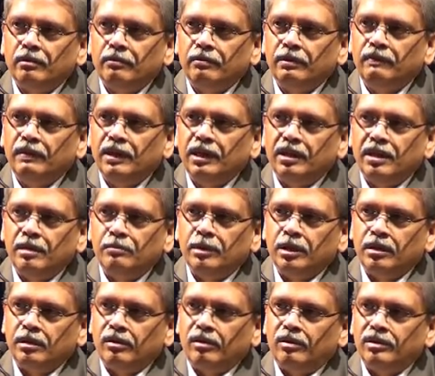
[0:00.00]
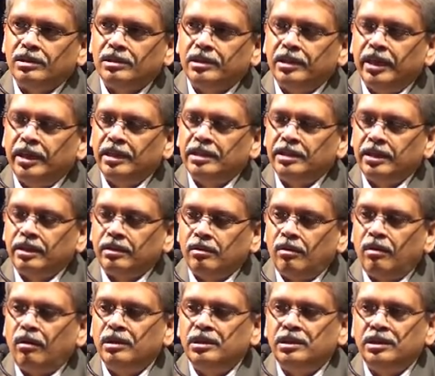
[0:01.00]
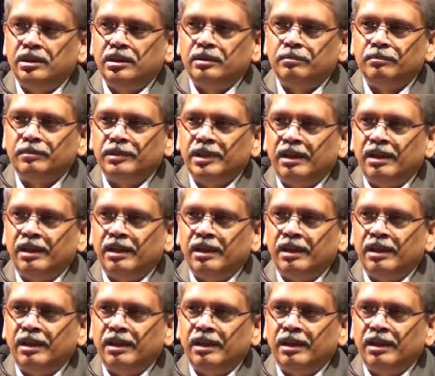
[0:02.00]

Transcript: we will come across a technology